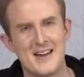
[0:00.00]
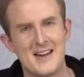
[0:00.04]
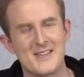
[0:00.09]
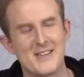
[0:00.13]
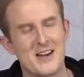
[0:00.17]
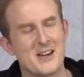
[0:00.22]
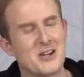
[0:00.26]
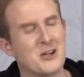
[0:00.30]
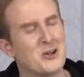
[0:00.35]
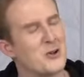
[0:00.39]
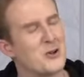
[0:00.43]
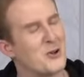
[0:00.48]

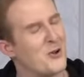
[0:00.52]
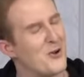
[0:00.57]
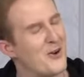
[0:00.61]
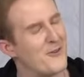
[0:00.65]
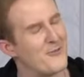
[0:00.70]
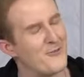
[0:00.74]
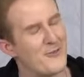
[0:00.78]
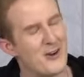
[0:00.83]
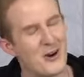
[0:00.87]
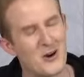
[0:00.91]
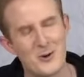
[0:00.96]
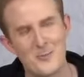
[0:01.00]
thank you
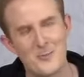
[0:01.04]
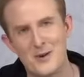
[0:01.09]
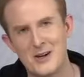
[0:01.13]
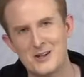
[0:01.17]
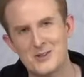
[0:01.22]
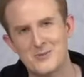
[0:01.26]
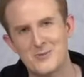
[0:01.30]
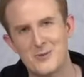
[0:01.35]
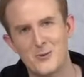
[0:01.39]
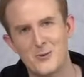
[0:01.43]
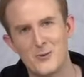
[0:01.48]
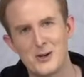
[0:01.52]
very much
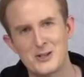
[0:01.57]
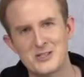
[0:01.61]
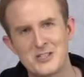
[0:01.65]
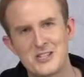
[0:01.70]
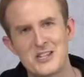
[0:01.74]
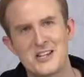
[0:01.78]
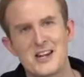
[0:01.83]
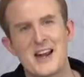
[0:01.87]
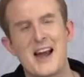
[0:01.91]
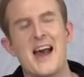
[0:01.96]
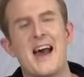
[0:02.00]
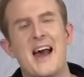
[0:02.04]
for
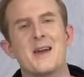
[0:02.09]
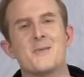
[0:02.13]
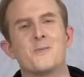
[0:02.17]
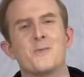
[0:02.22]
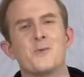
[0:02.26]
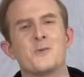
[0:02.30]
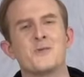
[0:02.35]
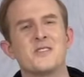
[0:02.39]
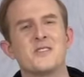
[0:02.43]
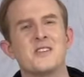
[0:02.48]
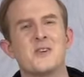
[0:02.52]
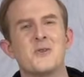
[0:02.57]
watching and
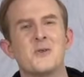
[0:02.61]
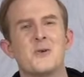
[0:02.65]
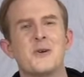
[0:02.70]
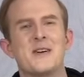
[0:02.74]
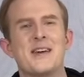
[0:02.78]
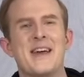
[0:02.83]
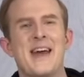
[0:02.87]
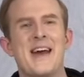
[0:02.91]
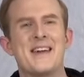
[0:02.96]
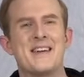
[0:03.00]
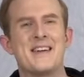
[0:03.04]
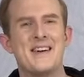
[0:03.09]
we'll see you
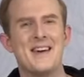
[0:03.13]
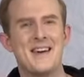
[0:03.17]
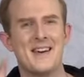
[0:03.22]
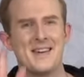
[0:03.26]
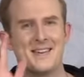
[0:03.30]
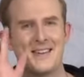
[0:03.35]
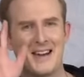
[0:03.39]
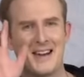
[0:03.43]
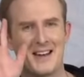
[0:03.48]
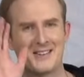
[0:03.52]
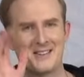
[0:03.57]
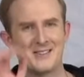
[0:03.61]
again
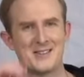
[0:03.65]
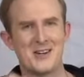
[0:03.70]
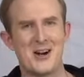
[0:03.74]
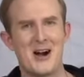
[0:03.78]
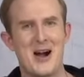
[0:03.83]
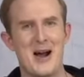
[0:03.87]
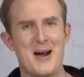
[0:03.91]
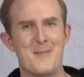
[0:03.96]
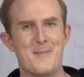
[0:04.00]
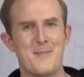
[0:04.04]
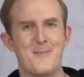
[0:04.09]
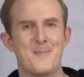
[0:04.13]
next
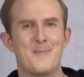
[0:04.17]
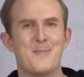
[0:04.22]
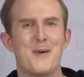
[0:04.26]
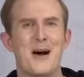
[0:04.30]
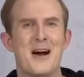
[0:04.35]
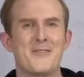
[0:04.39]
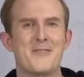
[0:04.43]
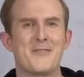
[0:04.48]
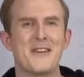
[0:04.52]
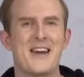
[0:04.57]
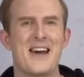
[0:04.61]
time. Bye for